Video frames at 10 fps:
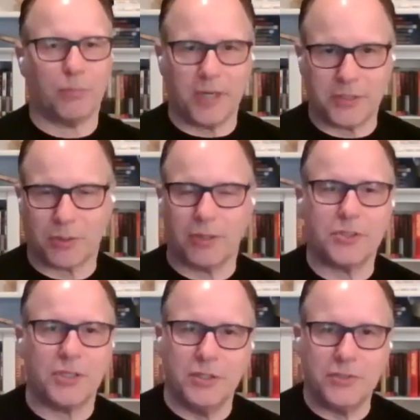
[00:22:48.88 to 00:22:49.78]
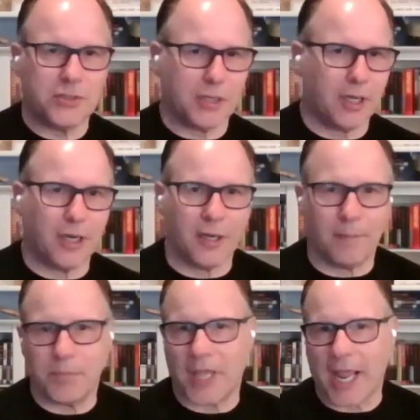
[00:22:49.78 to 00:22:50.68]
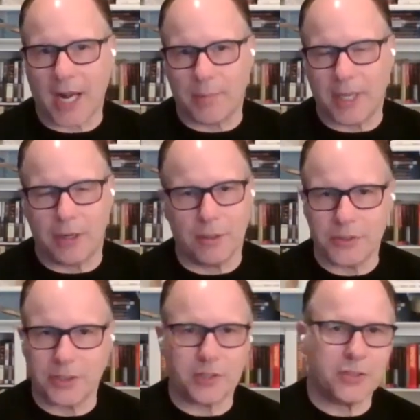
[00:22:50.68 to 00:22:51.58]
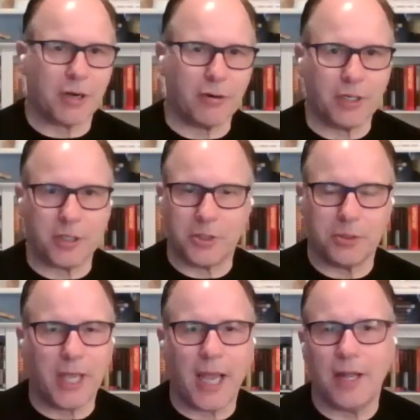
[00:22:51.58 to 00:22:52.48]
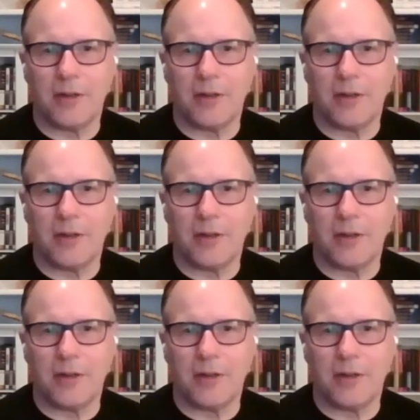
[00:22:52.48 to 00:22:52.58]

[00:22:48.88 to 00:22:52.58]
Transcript: resources, the animators, et cetera, to do